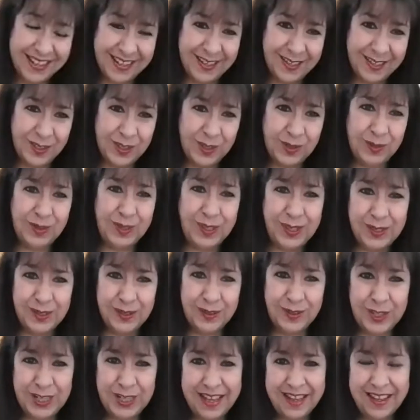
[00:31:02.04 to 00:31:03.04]
to you,
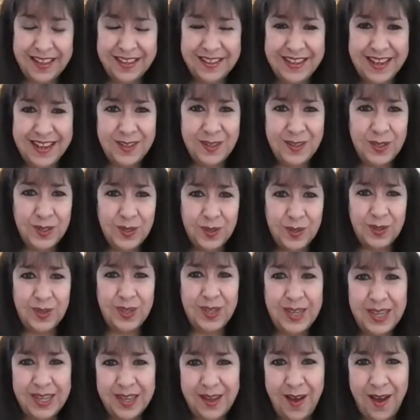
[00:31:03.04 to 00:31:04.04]
Jen, and to
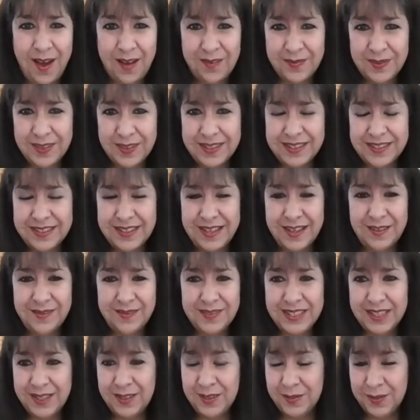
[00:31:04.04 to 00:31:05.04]
the Office of
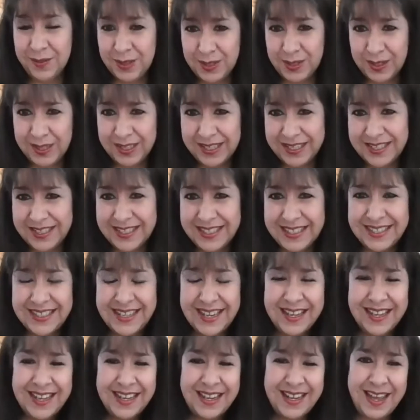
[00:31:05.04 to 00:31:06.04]
Dean of Students.
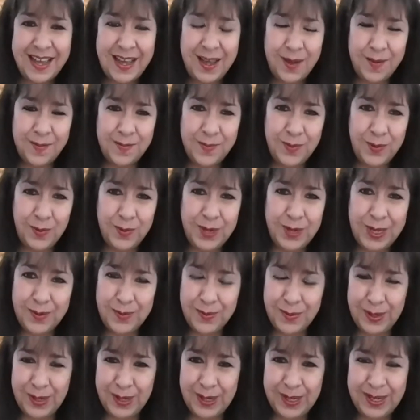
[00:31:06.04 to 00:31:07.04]
We
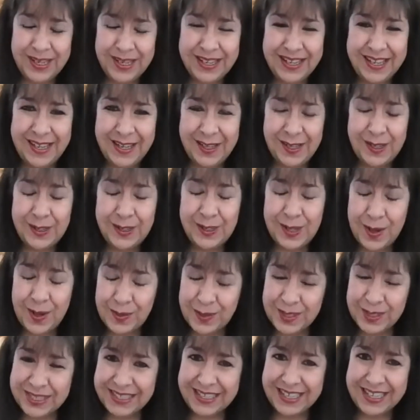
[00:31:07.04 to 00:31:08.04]
work
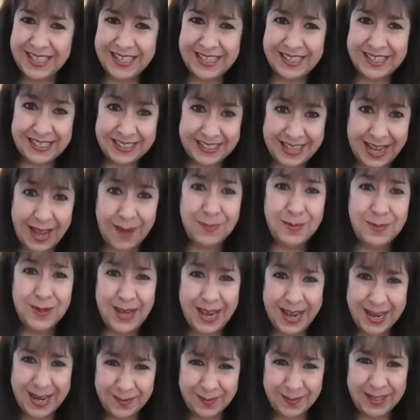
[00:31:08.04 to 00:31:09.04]
closely and
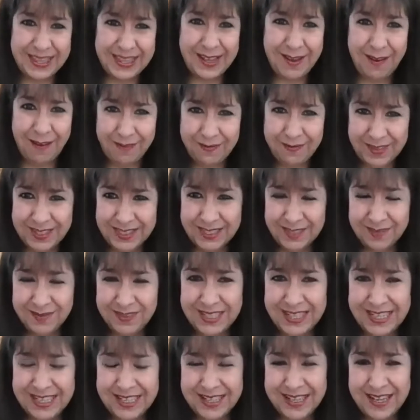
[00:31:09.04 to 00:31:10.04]
collaborate with the Office of
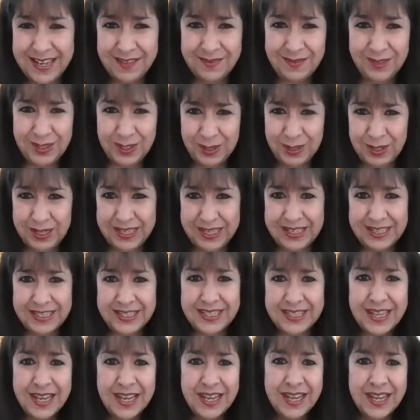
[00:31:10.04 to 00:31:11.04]
Dean of
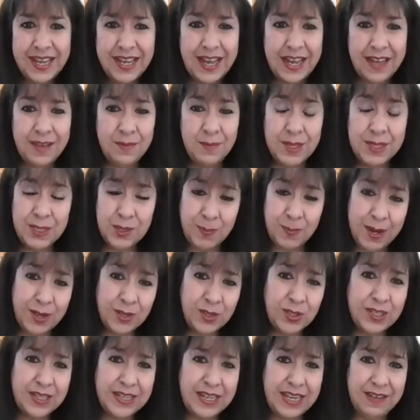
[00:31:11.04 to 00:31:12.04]
Students,
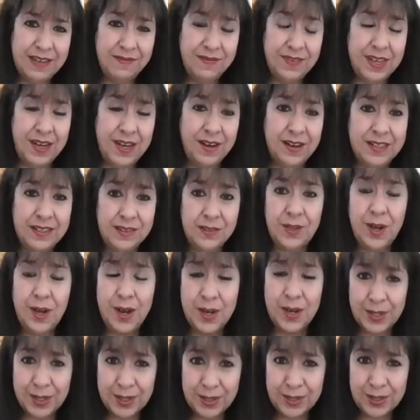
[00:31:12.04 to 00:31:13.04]
especially if there is
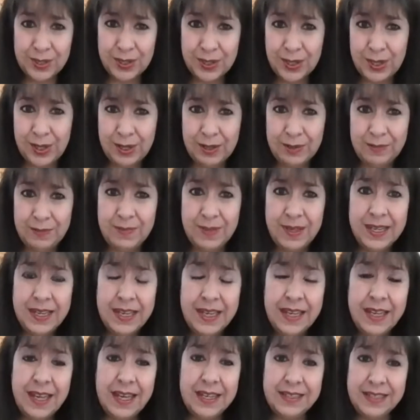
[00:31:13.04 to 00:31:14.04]
longer term
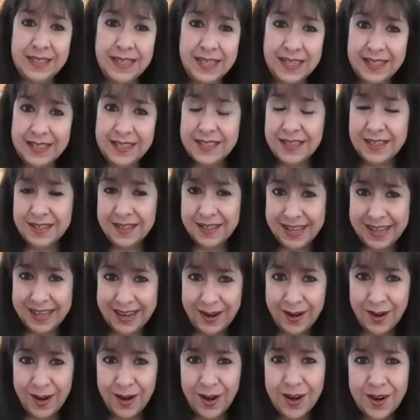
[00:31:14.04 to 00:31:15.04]
needs and
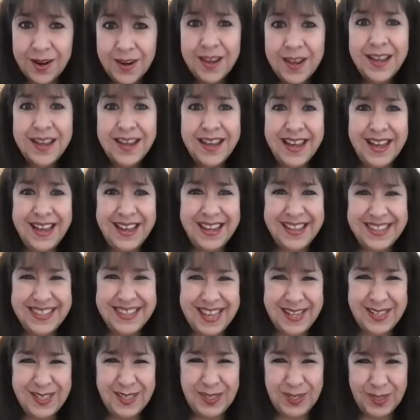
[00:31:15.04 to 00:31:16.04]
care
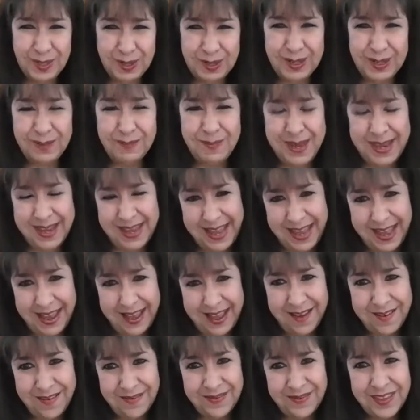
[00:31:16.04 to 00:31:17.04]
that a student may
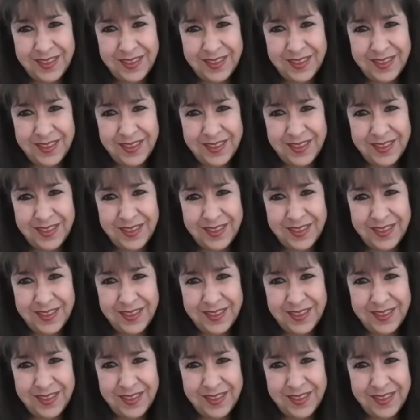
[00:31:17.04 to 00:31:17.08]
have.